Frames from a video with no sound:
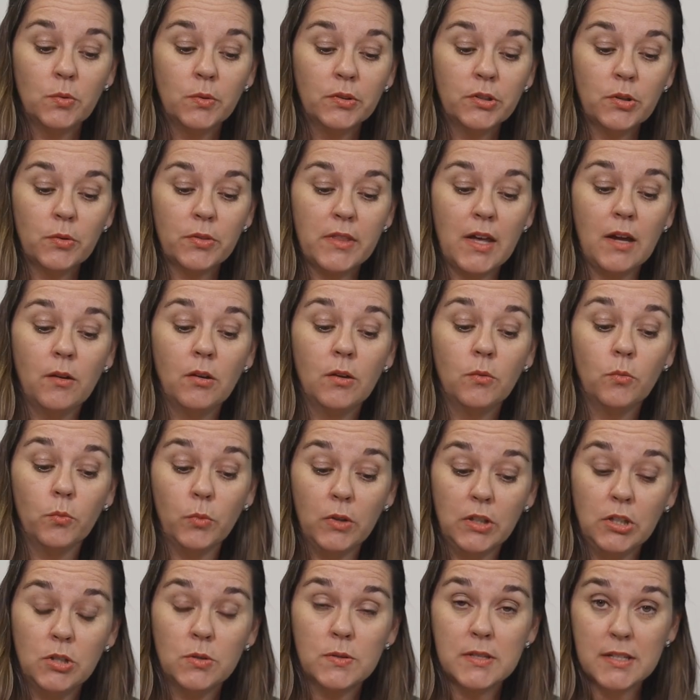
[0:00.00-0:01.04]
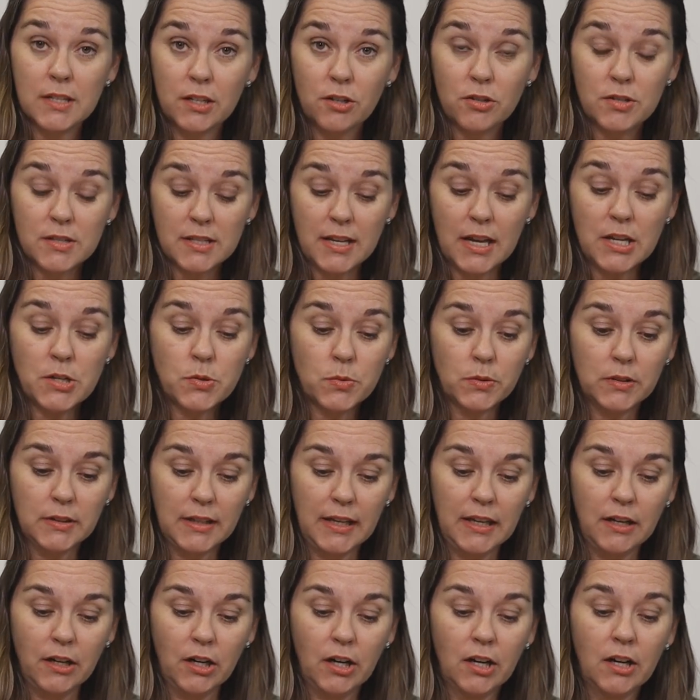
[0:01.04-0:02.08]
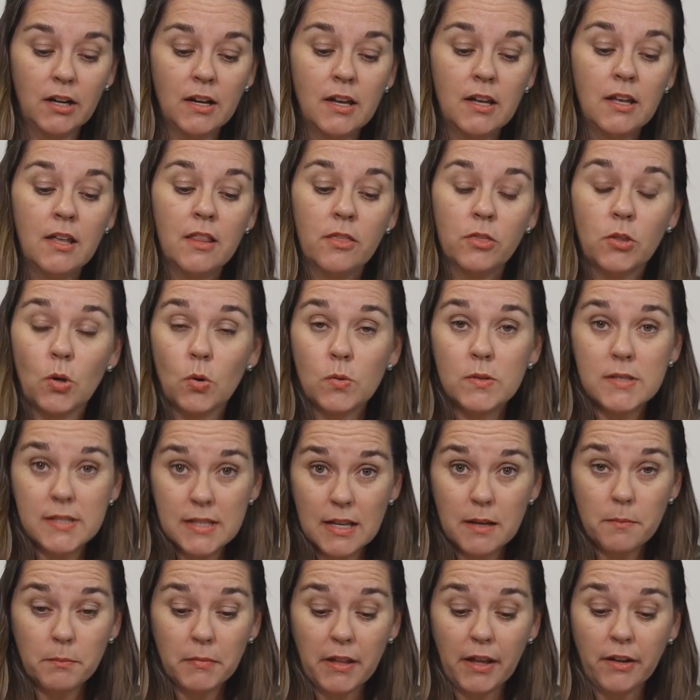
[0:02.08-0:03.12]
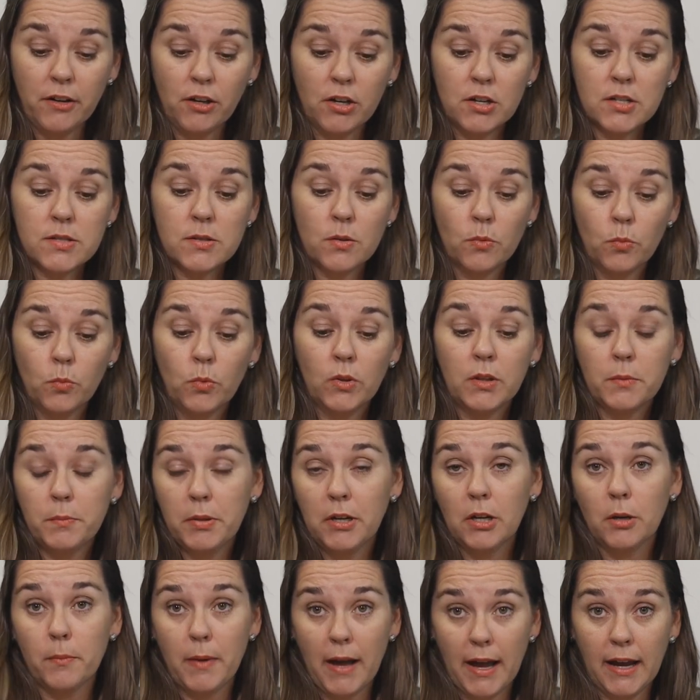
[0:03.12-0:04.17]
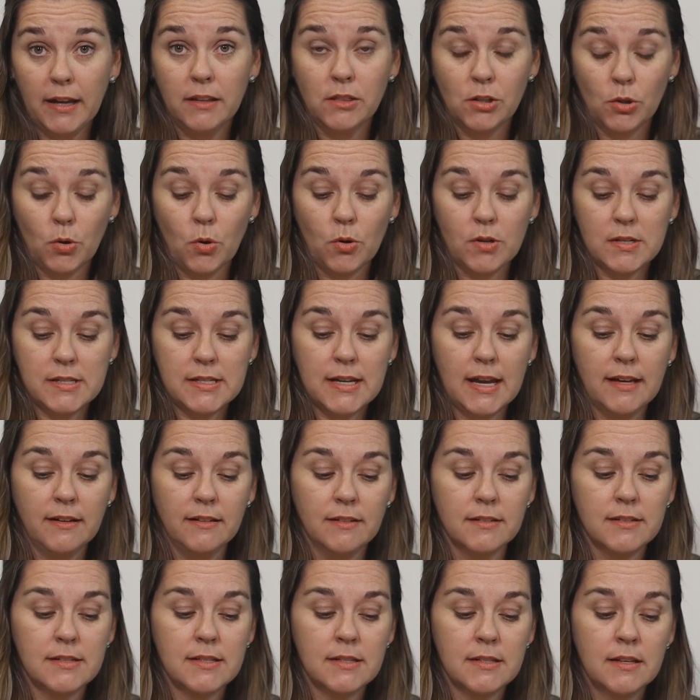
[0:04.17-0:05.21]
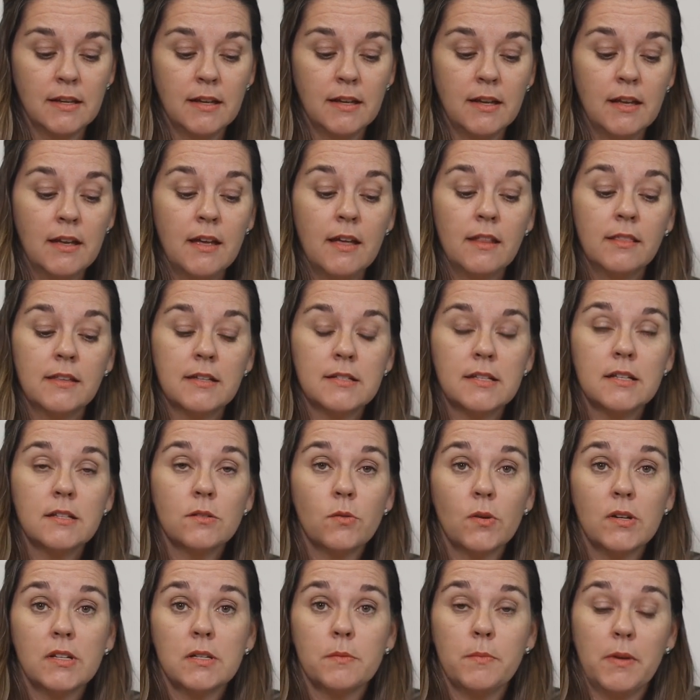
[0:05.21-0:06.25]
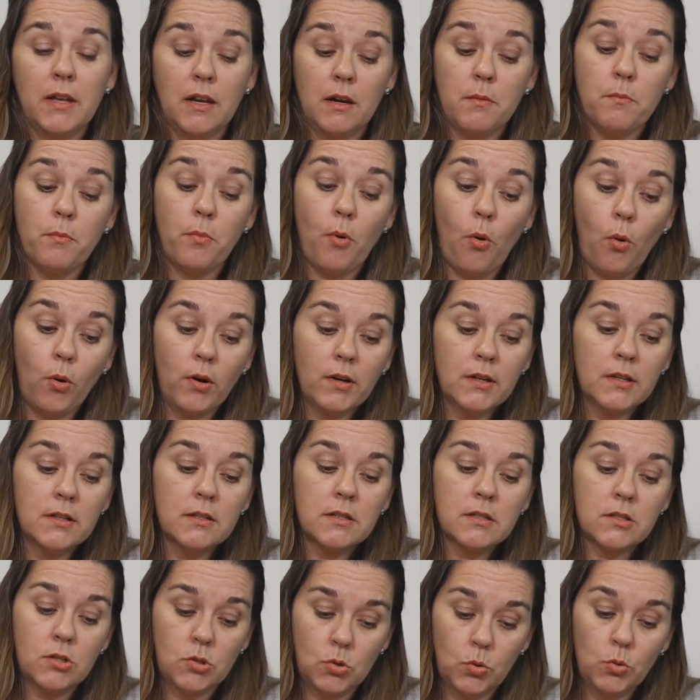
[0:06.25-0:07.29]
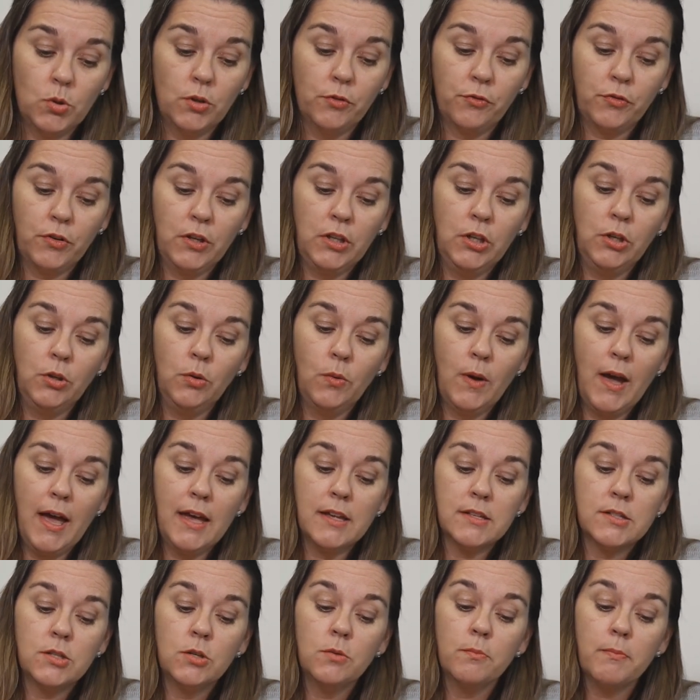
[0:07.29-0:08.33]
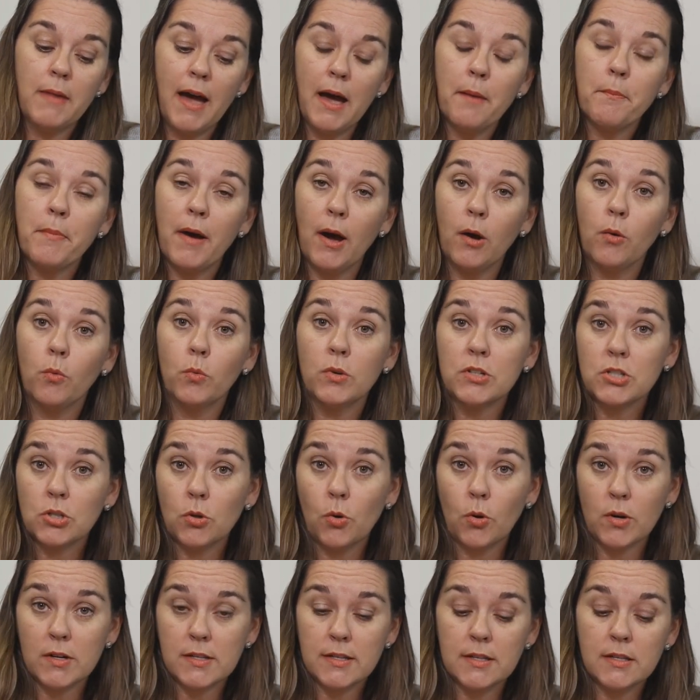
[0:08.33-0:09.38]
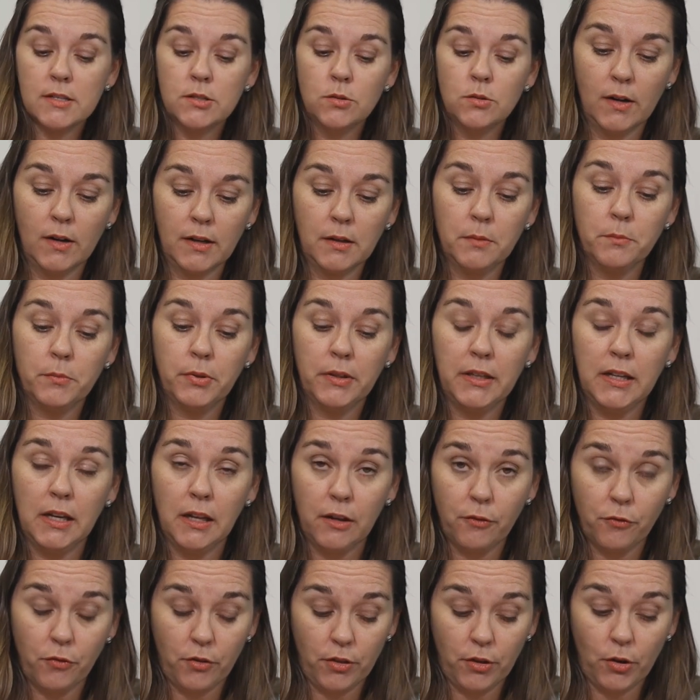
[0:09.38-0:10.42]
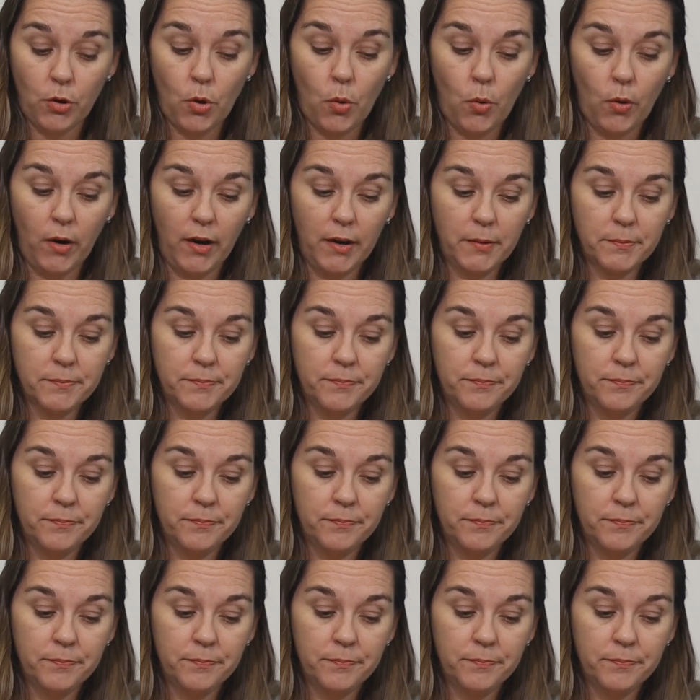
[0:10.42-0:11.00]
will note that when you see your schedule later, those same letters will appear behind the course titles. This is going to be an important tool for you as you map out which courses completing for the core.